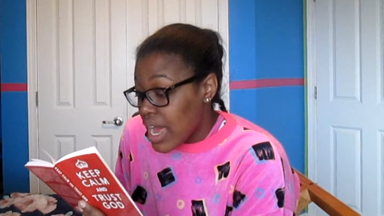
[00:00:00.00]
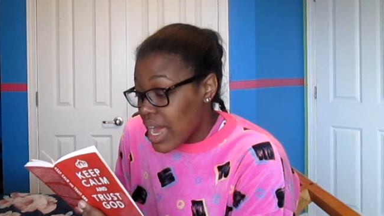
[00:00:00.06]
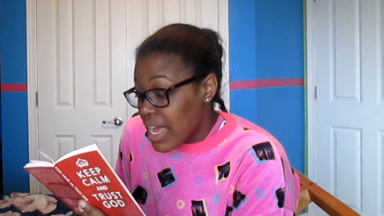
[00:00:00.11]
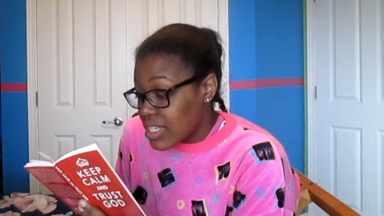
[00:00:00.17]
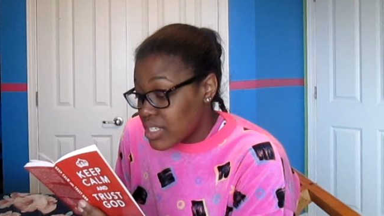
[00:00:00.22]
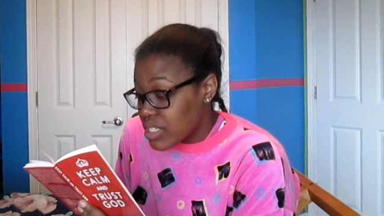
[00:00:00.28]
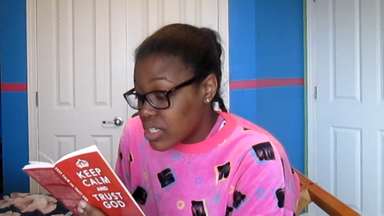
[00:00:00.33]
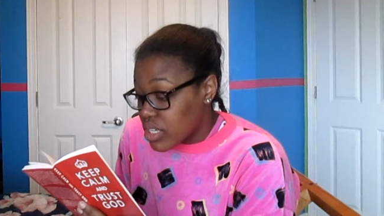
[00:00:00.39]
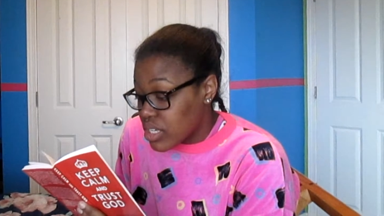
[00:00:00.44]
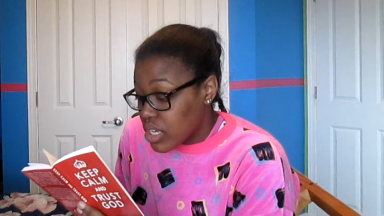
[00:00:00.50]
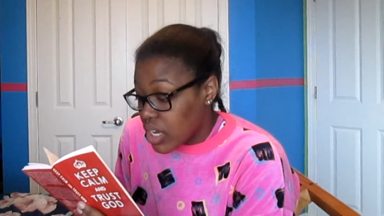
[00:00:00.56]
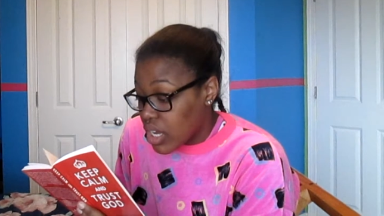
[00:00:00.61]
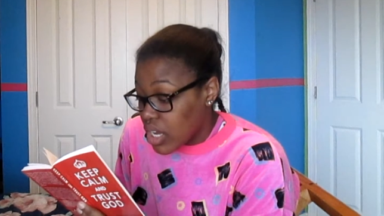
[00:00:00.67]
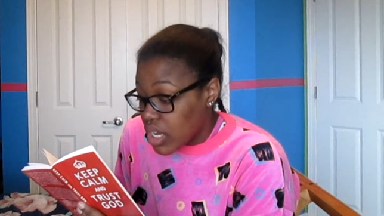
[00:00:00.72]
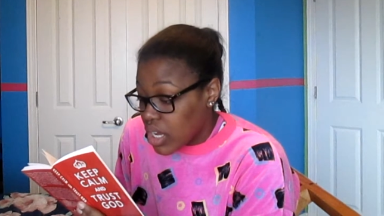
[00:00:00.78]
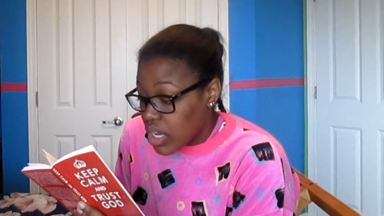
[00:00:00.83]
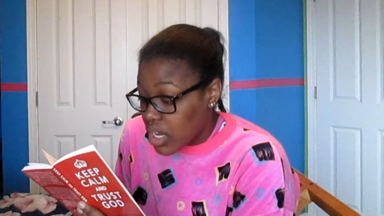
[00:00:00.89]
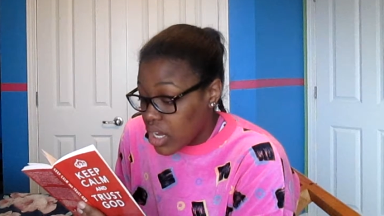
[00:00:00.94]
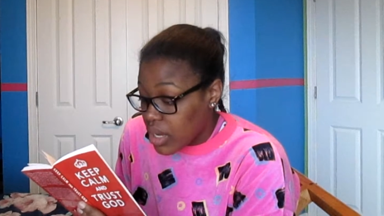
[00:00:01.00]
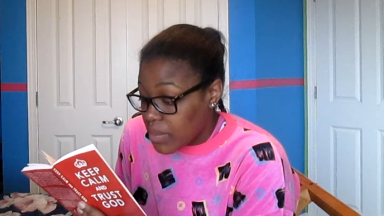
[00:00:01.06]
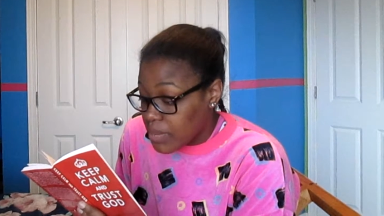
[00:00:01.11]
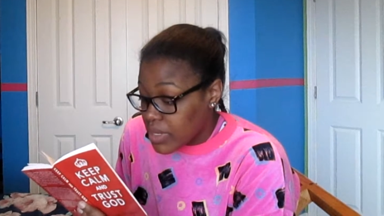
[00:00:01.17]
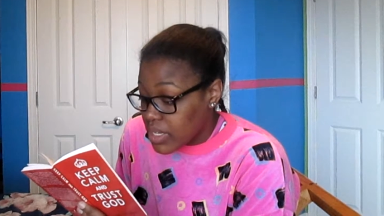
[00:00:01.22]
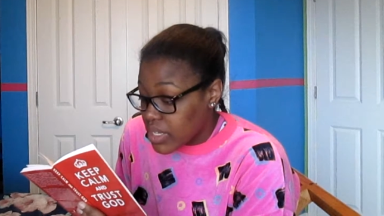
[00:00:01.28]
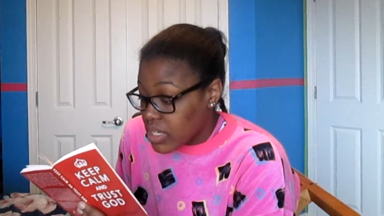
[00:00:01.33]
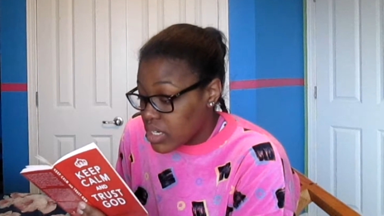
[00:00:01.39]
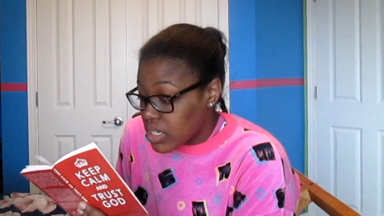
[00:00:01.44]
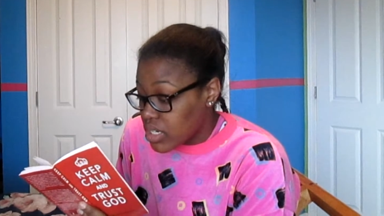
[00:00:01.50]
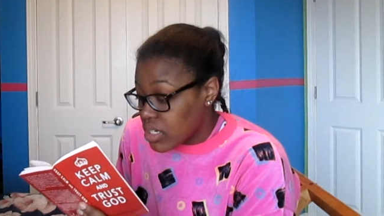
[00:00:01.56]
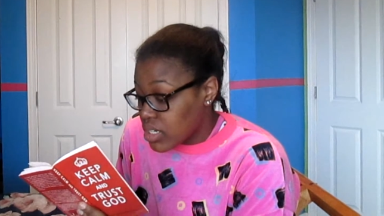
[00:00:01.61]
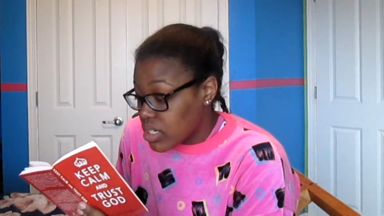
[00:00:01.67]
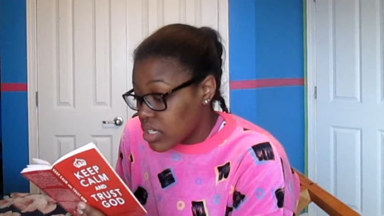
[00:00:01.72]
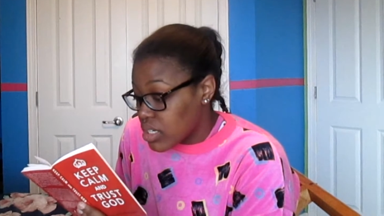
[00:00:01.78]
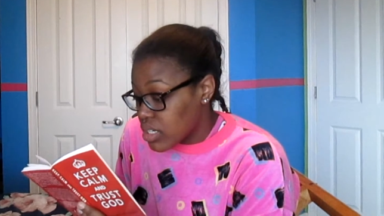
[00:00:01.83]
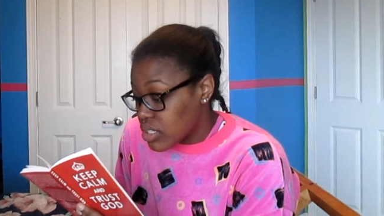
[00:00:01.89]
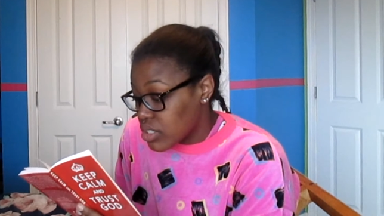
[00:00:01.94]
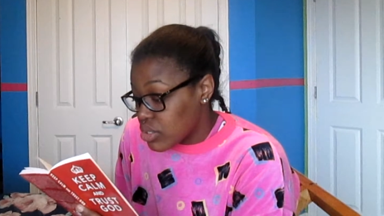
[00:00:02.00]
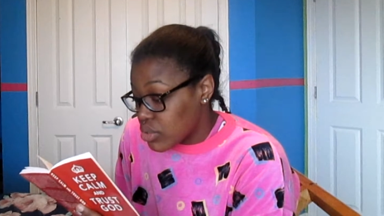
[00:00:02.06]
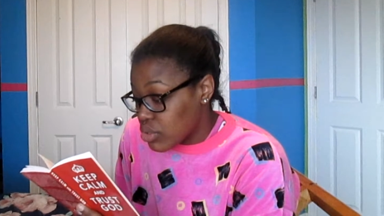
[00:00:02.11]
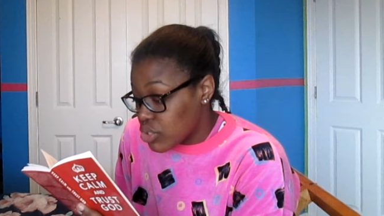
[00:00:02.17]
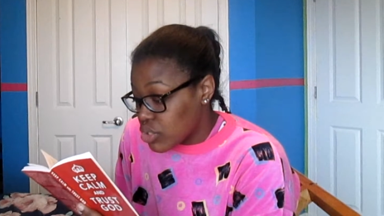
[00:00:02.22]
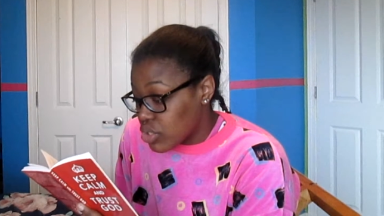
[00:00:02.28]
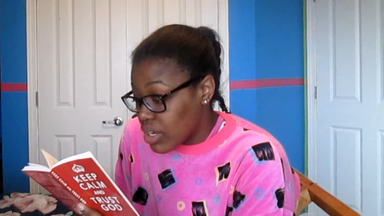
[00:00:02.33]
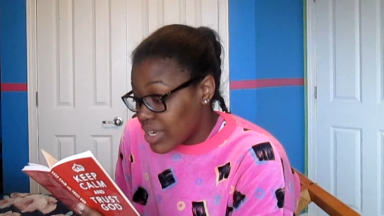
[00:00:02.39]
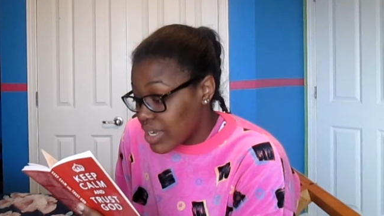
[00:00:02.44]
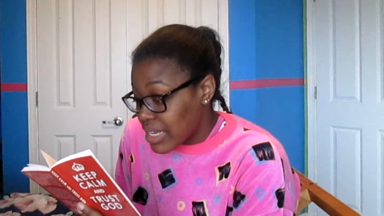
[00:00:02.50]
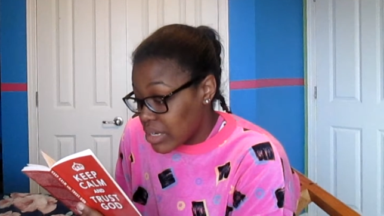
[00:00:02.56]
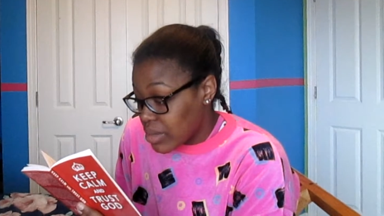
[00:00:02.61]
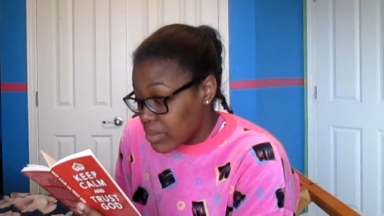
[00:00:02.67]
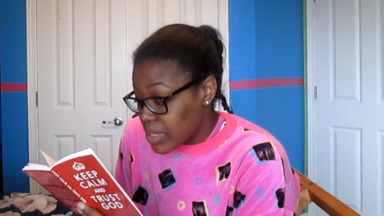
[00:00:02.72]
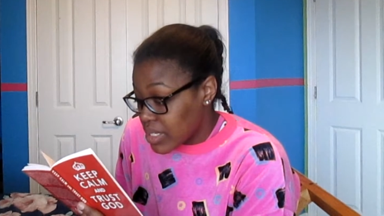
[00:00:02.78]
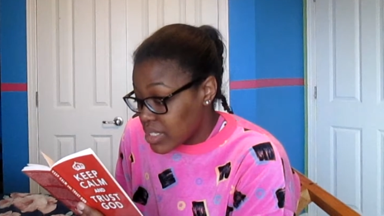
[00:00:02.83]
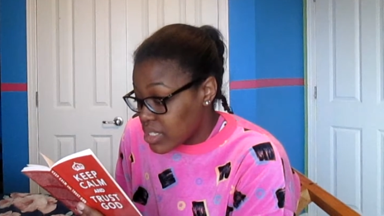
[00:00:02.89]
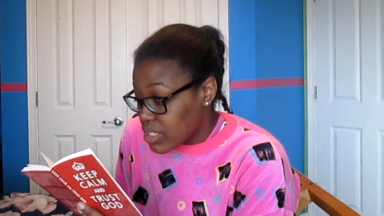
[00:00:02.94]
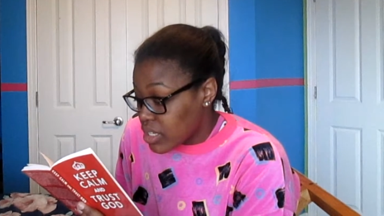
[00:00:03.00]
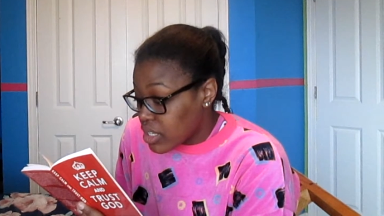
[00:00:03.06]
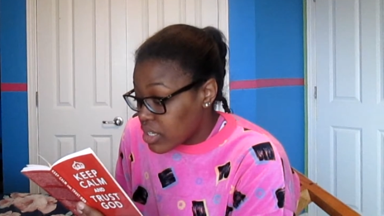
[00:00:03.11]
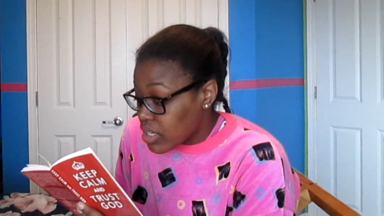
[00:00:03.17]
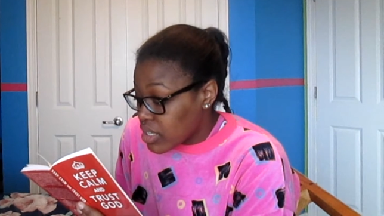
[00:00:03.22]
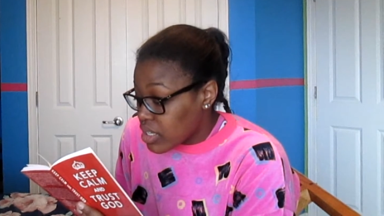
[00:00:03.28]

as common social ailments.